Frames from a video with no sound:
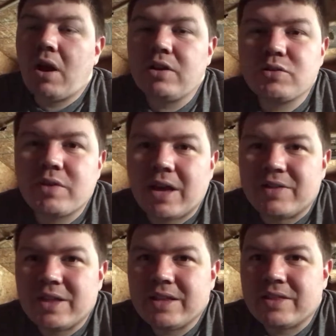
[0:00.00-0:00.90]
honest with you, I
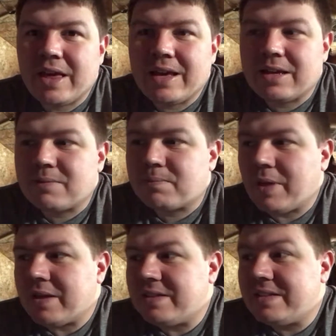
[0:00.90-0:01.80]
think they
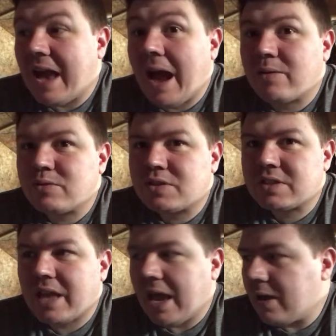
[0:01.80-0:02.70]

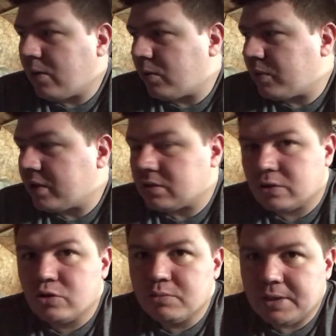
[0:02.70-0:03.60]
downscale the
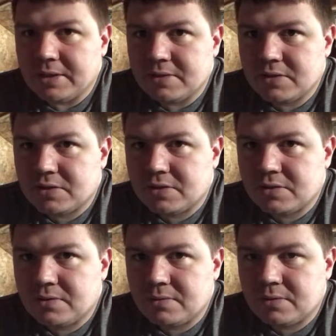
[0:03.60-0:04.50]
lumens
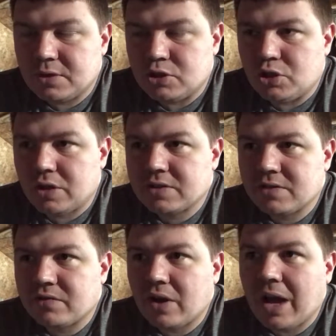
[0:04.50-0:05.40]
to
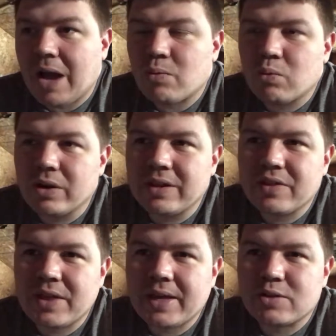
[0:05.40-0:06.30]
justify. I really
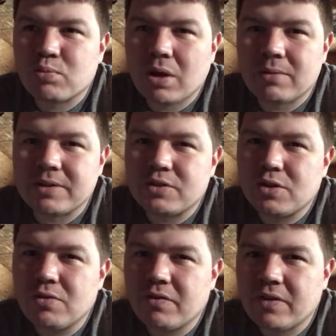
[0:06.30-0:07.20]
think it's probably
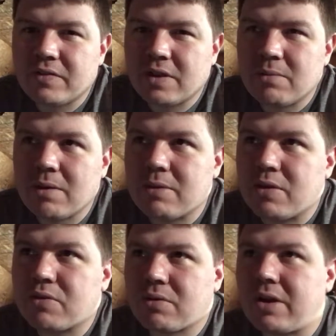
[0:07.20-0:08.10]
250, maybe
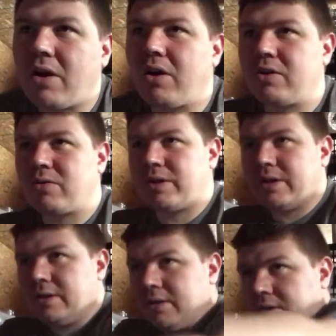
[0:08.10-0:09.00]
300.